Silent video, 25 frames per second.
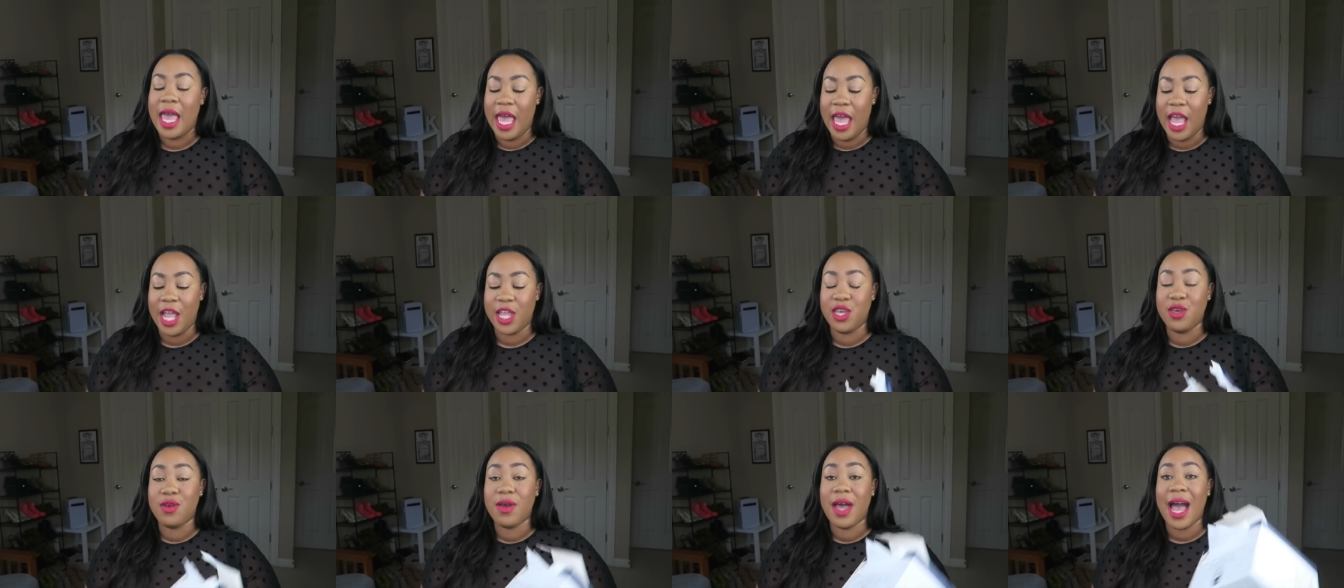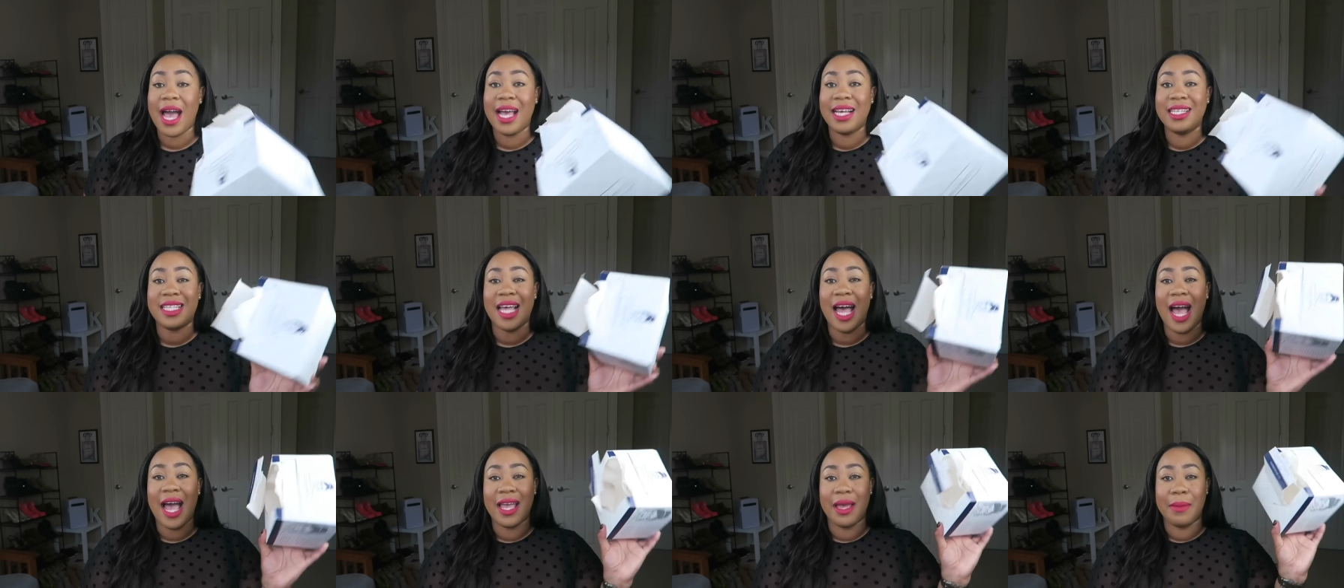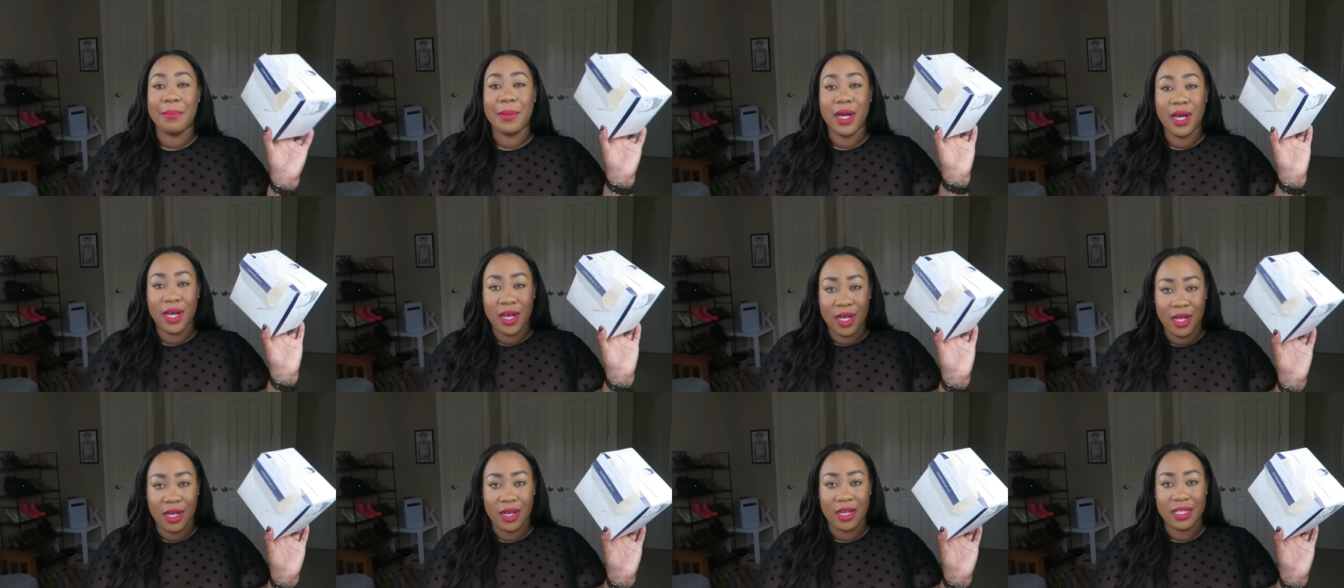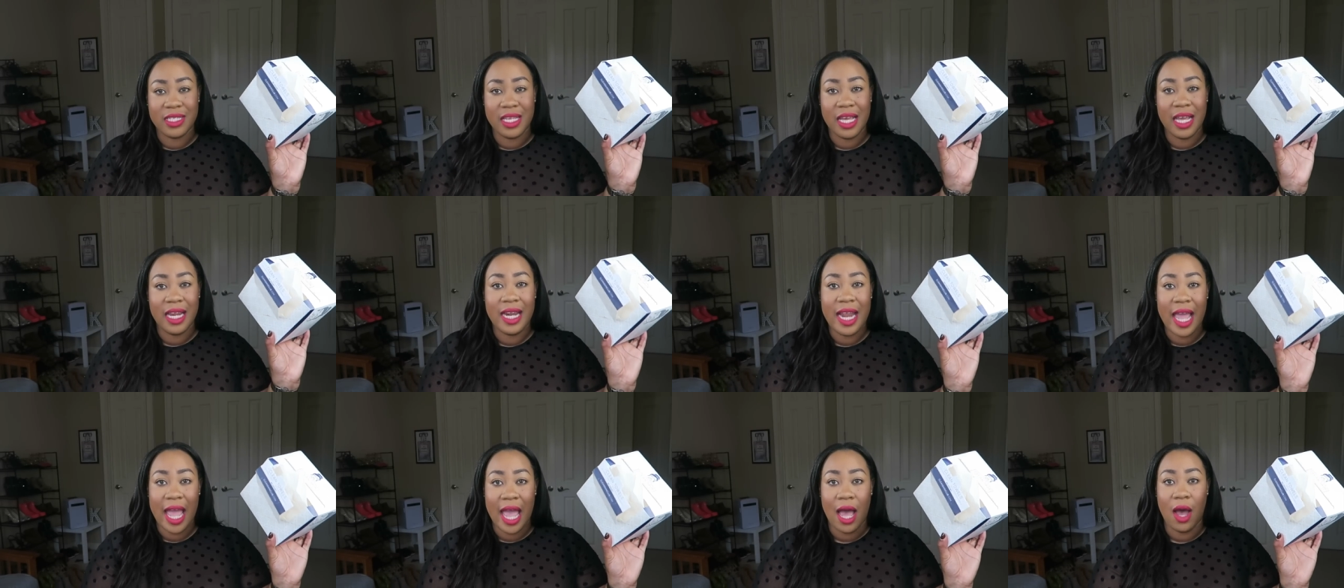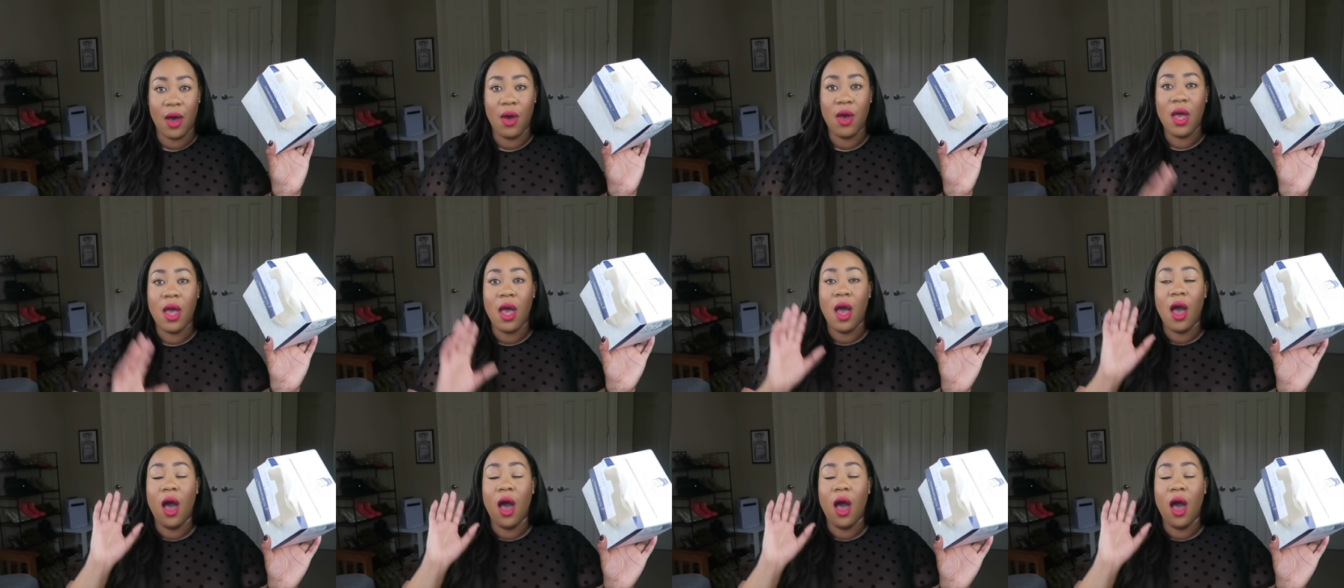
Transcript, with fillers: And you guys, I am hooked. Now,